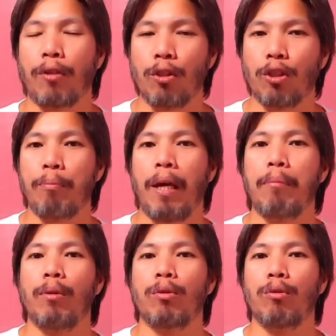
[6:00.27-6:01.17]
for you to be
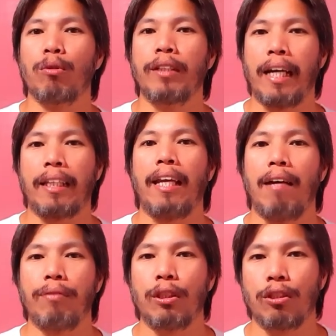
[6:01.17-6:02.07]
able to get a
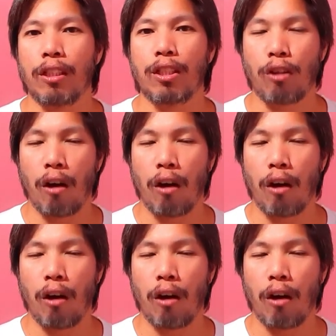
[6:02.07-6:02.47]
life insurance